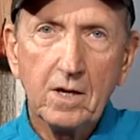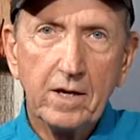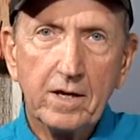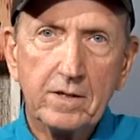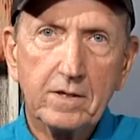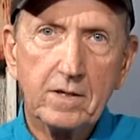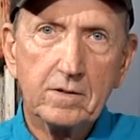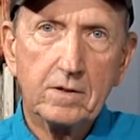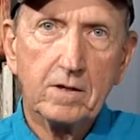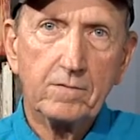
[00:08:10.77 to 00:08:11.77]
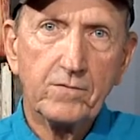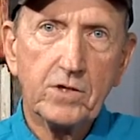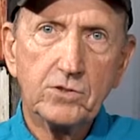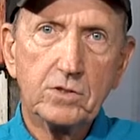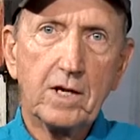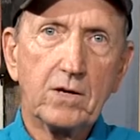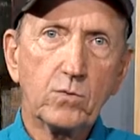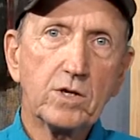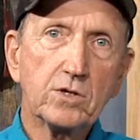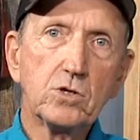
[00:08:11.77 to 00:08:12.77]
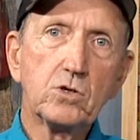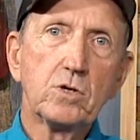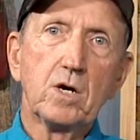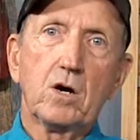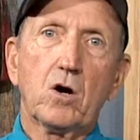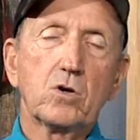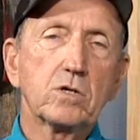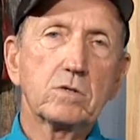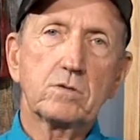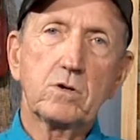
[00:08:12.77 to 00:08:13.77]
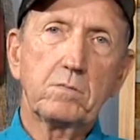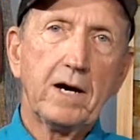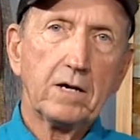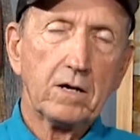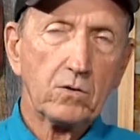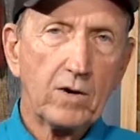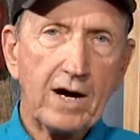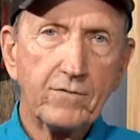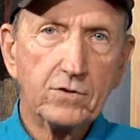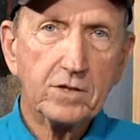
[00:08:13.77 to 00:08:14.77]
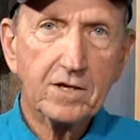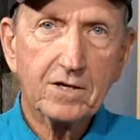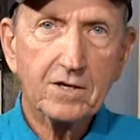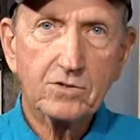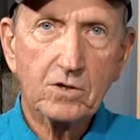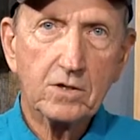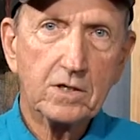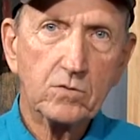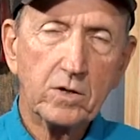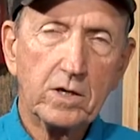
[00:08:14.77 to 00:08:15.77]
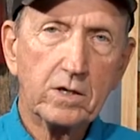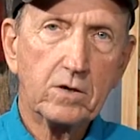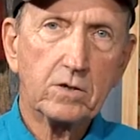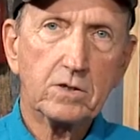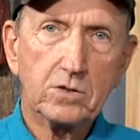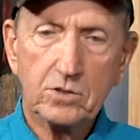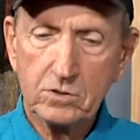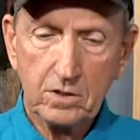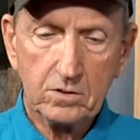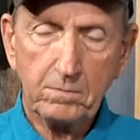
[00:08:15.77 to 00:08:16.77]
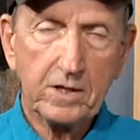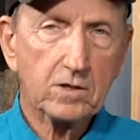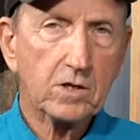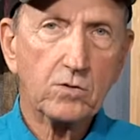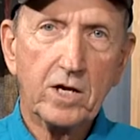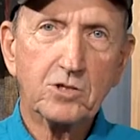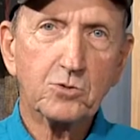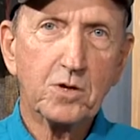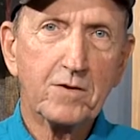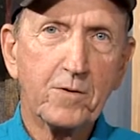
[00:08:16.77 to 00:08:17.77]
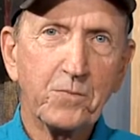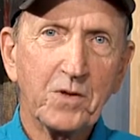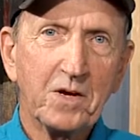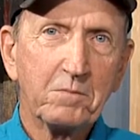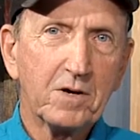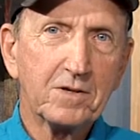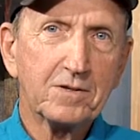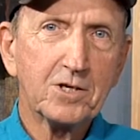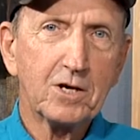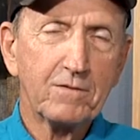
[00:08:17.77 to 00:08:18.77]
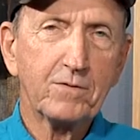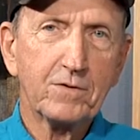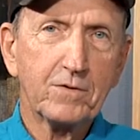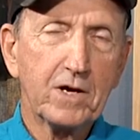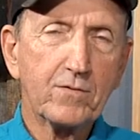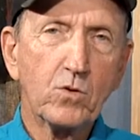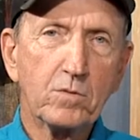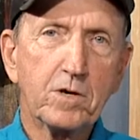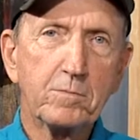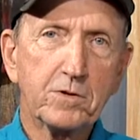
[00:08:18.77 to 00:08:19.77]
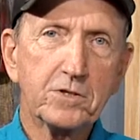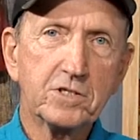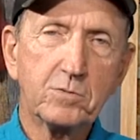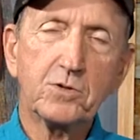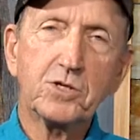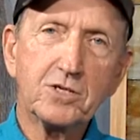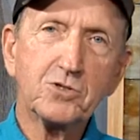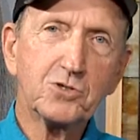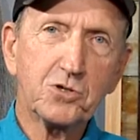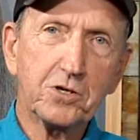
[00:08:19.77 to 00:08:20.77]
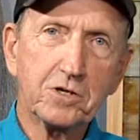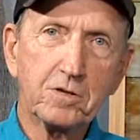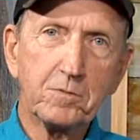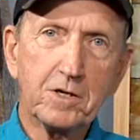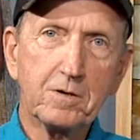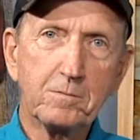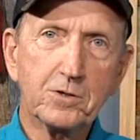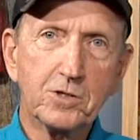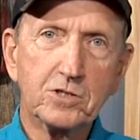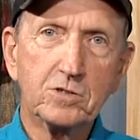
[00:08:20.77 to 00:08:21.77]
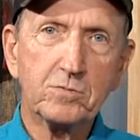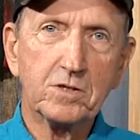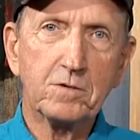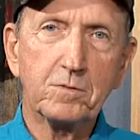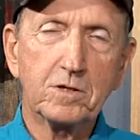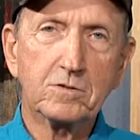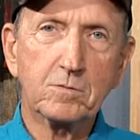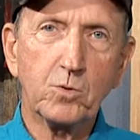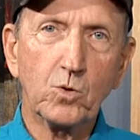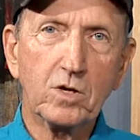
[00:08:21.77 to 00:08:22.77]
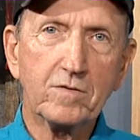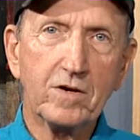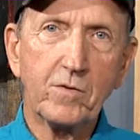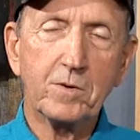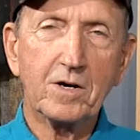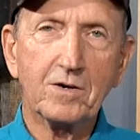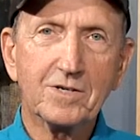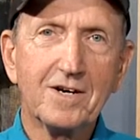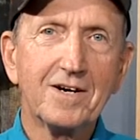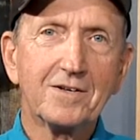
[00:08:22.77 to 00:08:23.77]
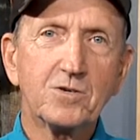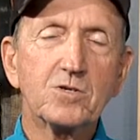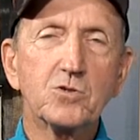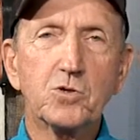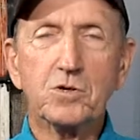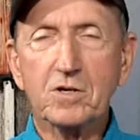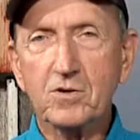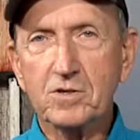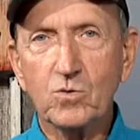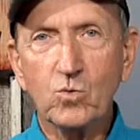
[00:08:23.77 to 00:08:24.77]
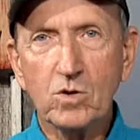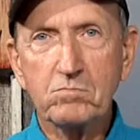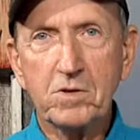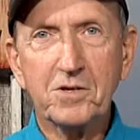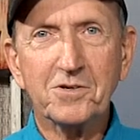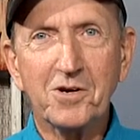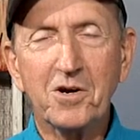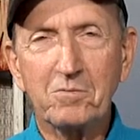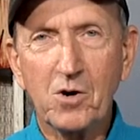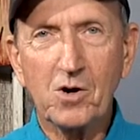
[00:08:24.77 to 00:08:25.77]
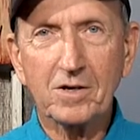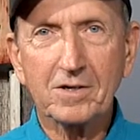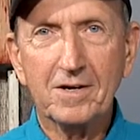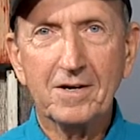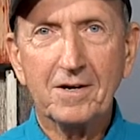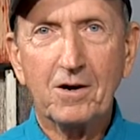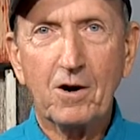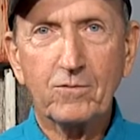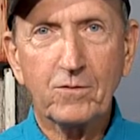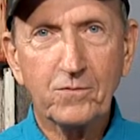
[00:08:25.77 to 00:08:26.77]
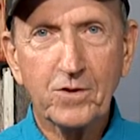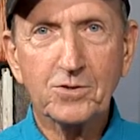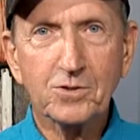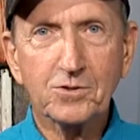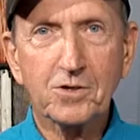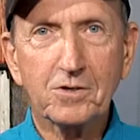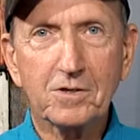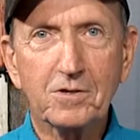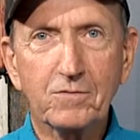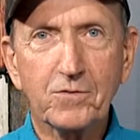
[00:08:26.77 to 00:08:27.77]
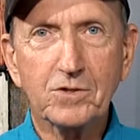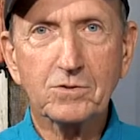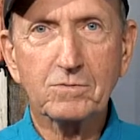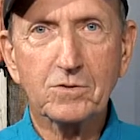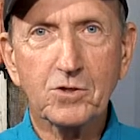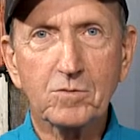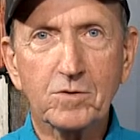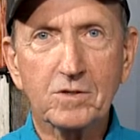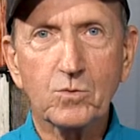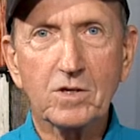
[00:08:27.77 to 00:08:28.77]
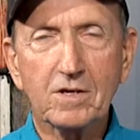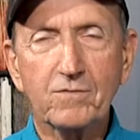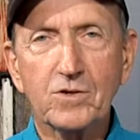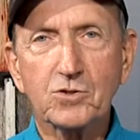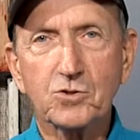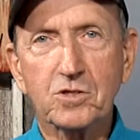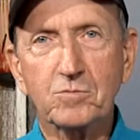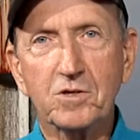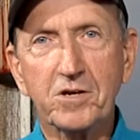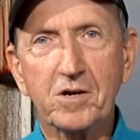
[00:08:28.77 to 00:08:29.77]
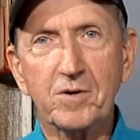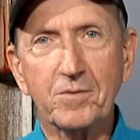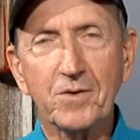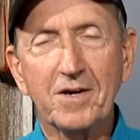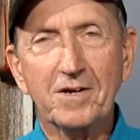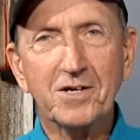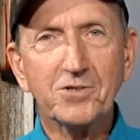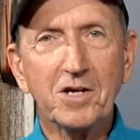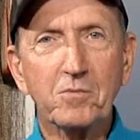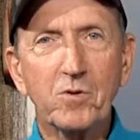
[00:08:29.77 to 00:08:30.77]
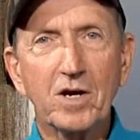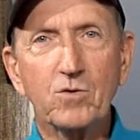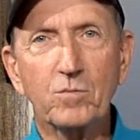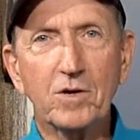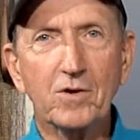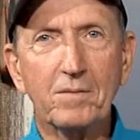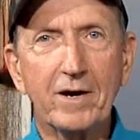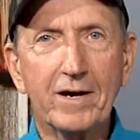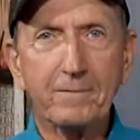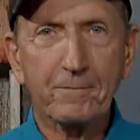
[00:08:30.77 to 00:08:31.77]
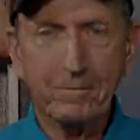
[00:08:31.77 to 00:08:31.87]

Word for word: and and uh, fish it like we do, or you can you know buy a lot of raffle tickets or anyway, or you can just uh, make a donation, whatever. But if, if you ever want to be a participant, this is the year to be a participant and be supportive of it because this is the year they're going to hit the one million dollar mark off a fishing a little fishing tournament, a weekend fishing tournament in Carrabelle. Let's take a break and we'll be right back.